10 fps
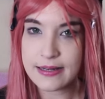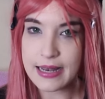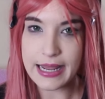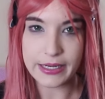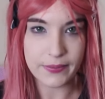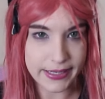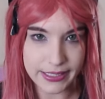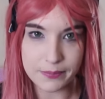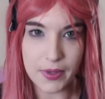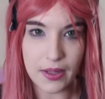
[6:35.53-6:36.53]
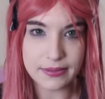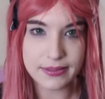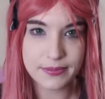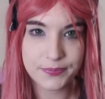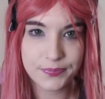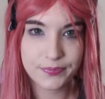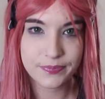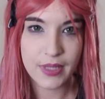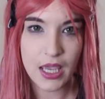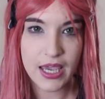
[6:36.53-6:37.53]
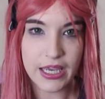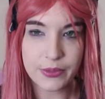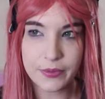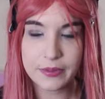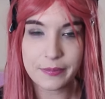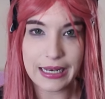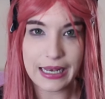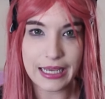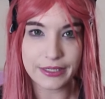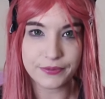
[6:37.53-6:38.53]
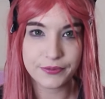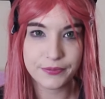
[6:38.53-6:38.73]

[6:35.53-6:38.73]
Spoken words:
like wrecking balls and ruined my life.